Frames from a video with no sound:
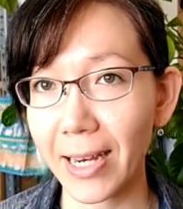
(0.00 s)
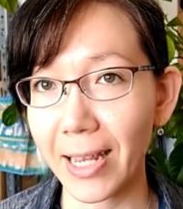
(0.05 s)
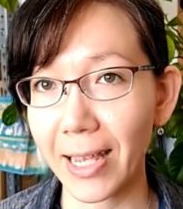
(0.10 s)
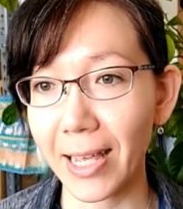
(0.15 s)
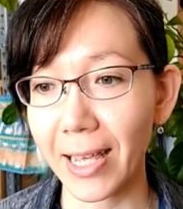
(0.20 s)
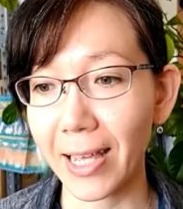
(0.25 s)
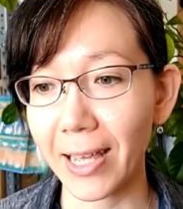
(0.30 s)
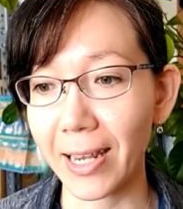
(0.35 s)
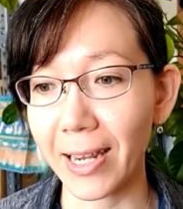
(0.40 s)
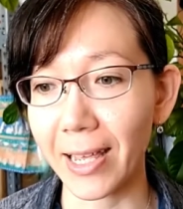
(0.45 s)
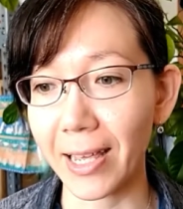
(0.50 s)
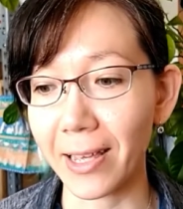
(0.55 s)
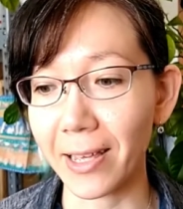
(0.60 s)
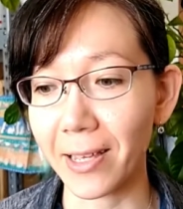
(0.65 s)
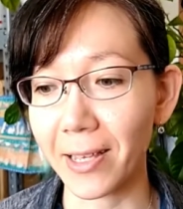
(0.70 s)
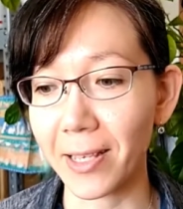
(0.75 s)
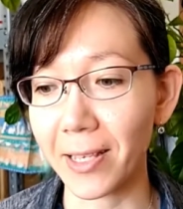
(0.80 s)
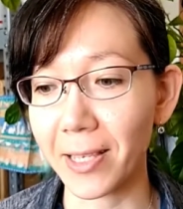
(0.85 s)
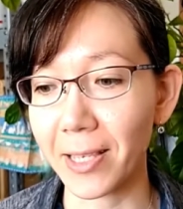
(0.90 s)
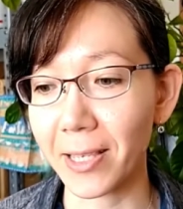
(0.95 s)
It
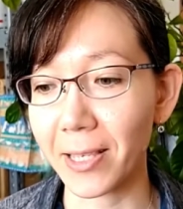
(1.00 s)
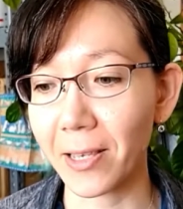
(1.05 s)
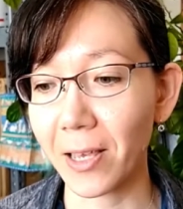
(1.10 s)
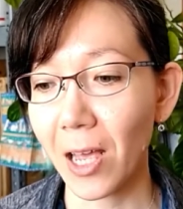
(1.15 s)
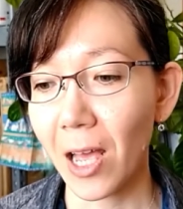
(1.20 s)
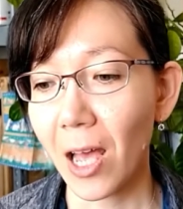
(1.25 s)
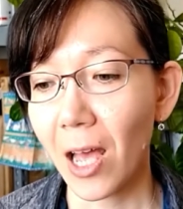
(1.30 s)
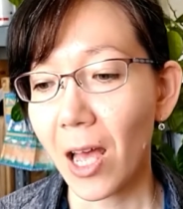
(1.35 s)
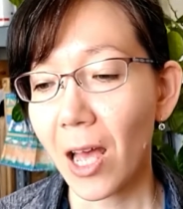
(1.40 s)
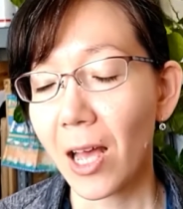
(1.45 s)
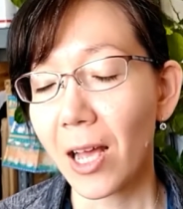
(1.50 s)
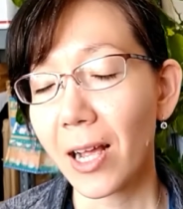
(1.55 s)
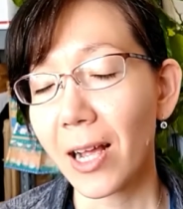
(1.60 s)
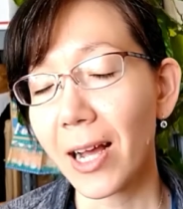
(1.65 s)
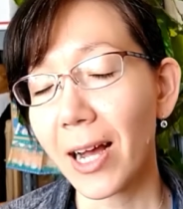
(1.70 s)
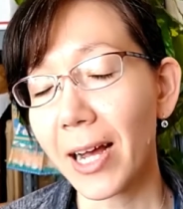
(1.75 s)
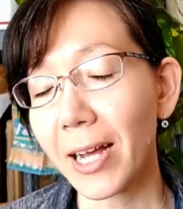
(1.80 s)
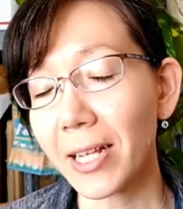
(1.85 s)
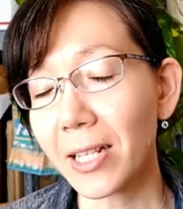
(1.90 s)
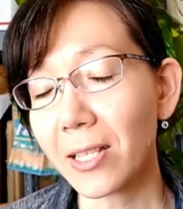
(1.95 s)
is
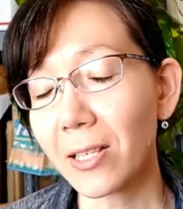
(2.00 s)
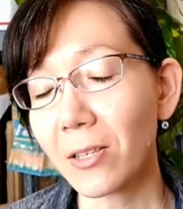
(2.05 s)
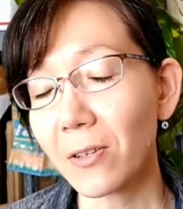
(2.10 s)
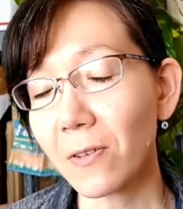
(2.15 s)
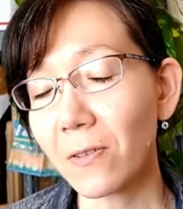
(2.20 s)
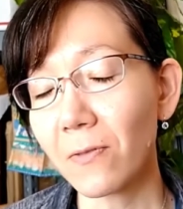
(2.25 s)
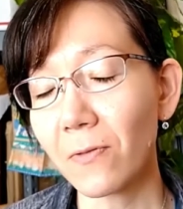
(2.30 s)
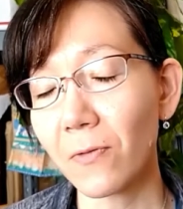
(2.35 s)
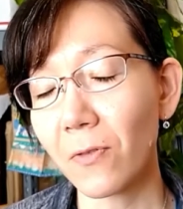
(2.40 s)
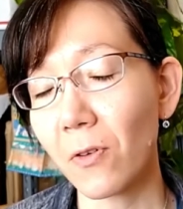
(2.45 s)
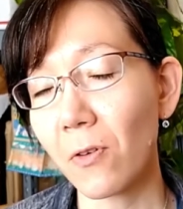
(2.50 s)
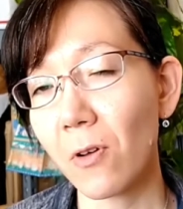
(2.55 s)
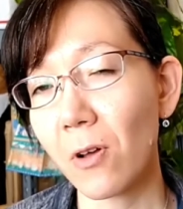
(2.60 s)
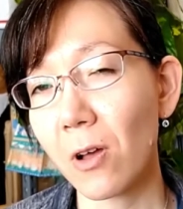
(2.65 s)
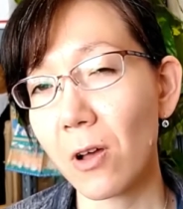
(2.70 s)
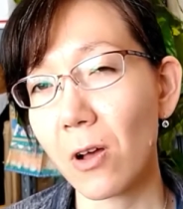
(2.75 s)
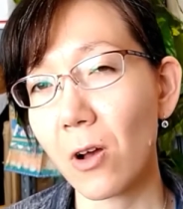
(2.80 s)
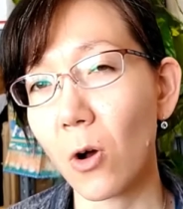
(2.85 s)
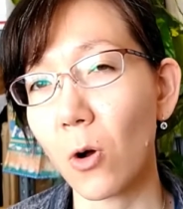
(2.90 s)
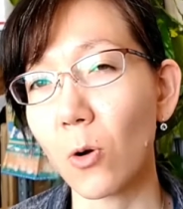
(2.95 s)
kind of
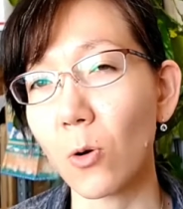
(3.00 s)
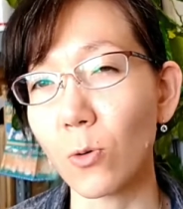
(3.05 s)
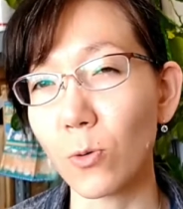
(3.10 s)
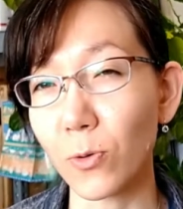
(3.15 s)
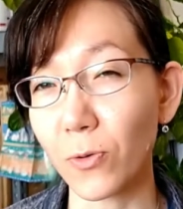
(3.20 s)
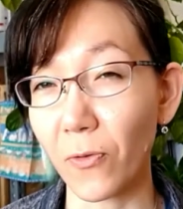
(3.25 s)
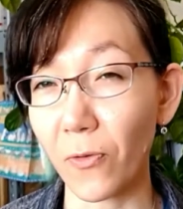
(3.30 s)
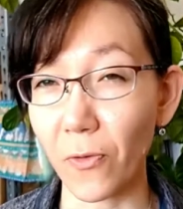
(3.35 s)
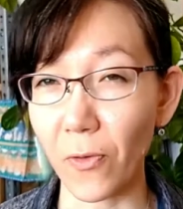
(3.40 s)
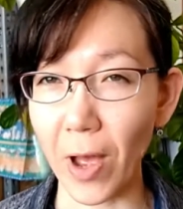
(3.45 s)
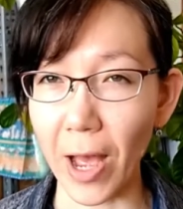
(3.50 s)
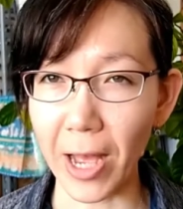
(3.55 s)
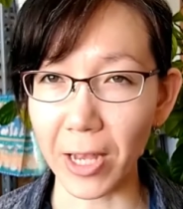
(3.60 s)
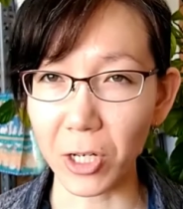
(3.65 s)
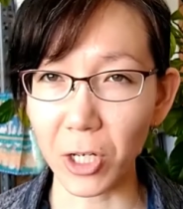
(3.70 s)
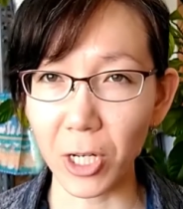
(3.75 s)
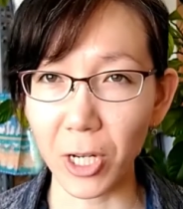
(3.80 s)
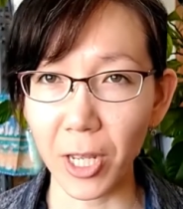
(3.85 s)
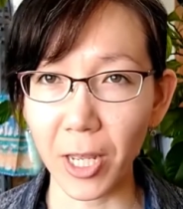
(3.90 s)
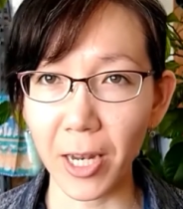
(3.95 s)

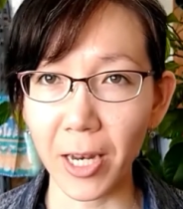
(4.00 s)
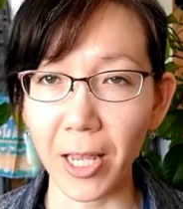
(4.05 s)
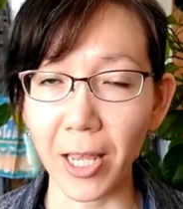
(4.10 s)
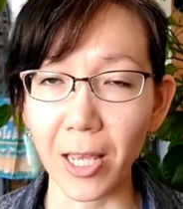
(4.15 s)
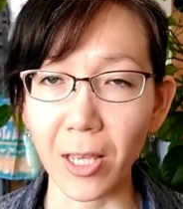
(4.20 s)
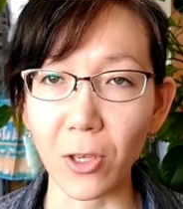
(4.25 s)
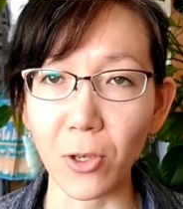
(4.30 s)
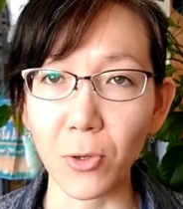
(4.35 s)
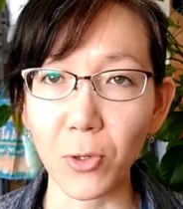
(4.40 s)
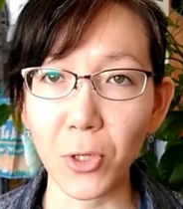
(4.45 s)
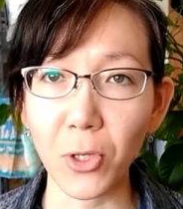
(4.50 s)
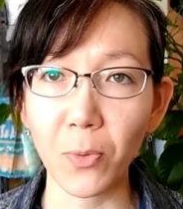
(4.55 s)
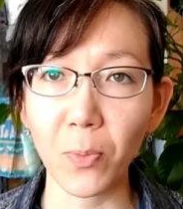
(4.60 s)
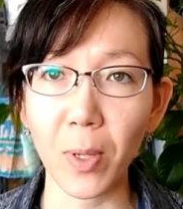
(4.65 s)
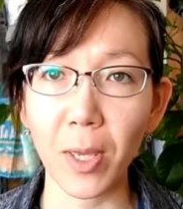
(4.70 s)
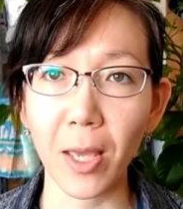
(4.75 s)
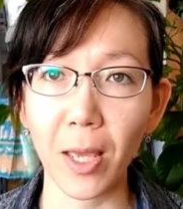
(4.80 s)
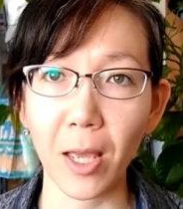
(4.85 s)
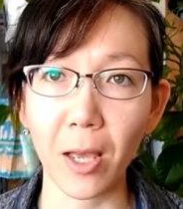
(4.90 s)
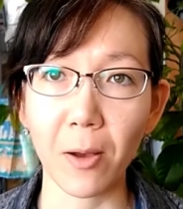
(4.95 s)
old-fashioned. It used to
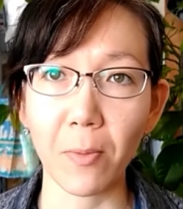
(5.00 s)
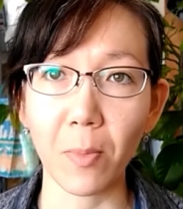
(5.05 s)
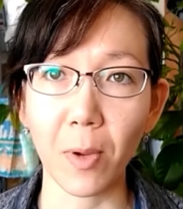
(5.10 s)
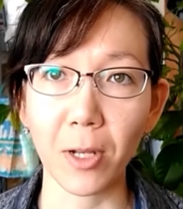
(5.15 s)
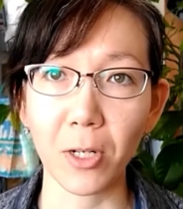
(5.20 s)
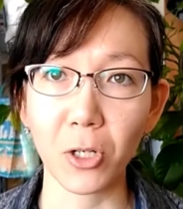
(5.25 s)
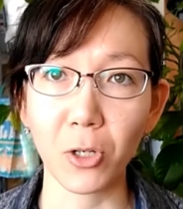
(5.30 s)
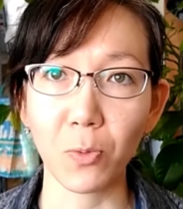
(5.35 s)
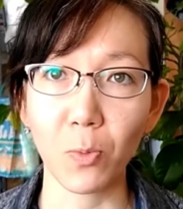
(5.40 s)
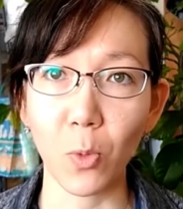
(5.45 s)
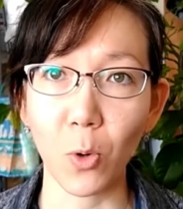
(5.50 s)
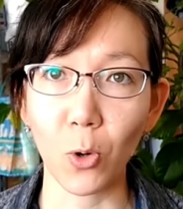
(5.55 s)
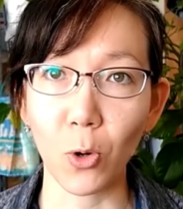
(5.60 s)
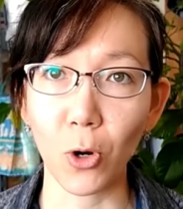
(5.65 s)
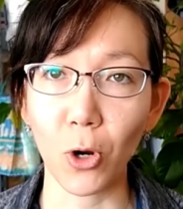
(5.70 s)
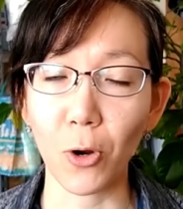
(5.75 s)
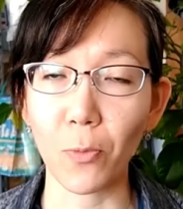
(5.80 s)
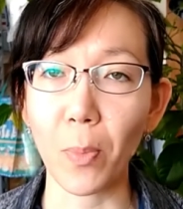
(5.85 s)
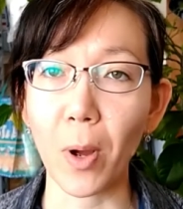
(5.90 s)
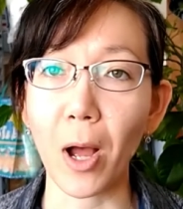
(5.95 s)
be a much
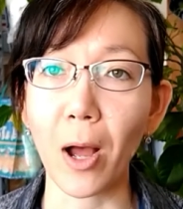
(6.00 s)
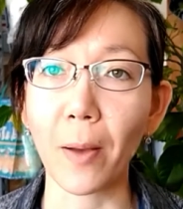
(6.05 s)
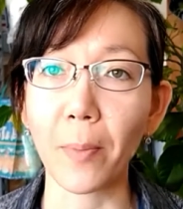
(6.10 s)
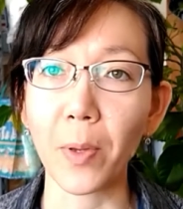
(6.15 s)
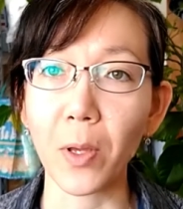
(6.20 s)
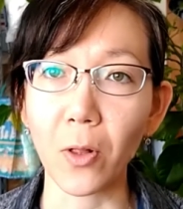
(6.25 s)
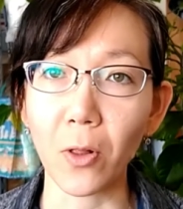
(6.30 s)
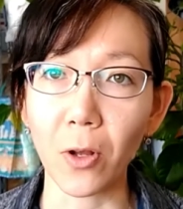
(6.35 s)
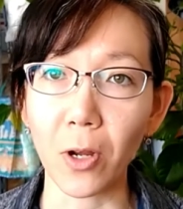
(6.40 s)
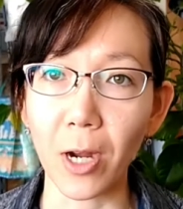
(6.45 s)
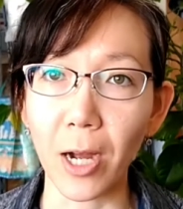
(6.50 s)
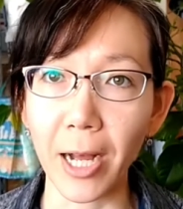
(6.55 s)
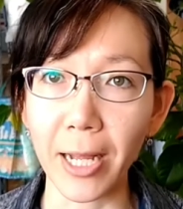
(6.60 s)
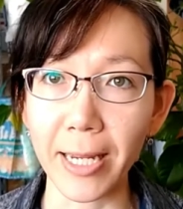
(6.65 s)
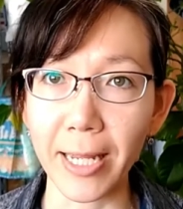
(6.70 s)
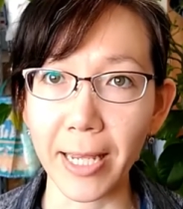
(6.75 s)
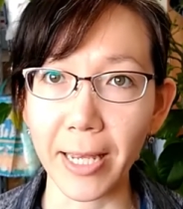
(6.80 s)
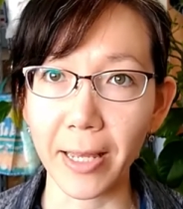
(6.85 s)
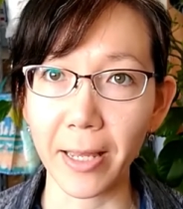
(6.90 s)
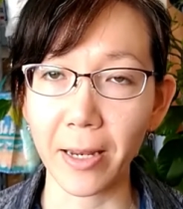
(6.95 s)
more popular
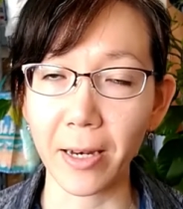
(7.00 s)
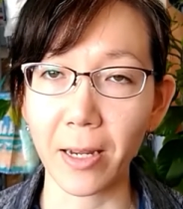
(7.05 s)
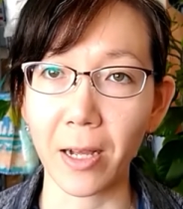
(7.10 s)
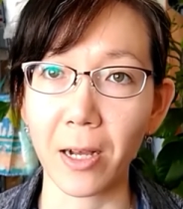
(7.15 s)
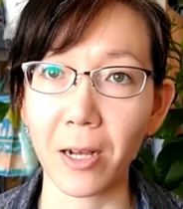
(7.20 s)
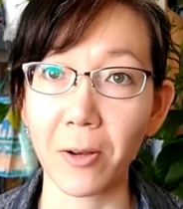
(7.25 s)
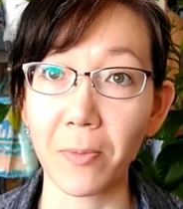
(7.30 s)
onion.